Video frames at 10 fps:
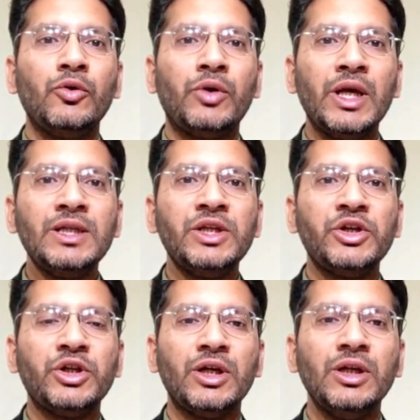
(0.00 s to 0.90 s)
today's
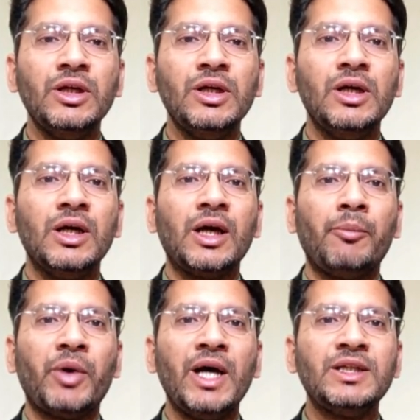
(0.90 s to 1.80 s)
session
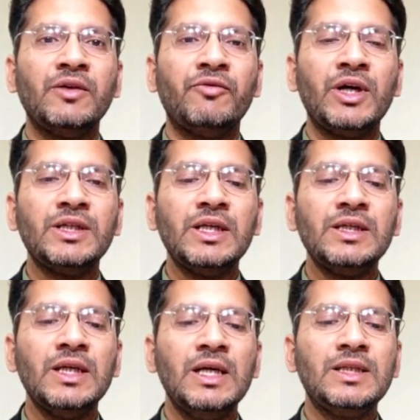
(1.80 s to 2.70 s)
comprising
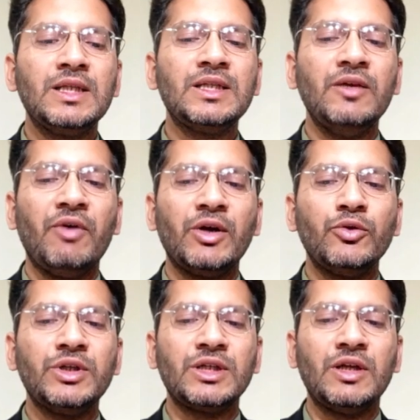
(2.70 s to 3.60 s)
verses 61
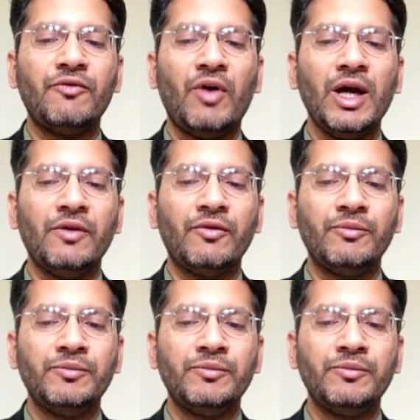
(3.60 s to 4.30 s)
to 65.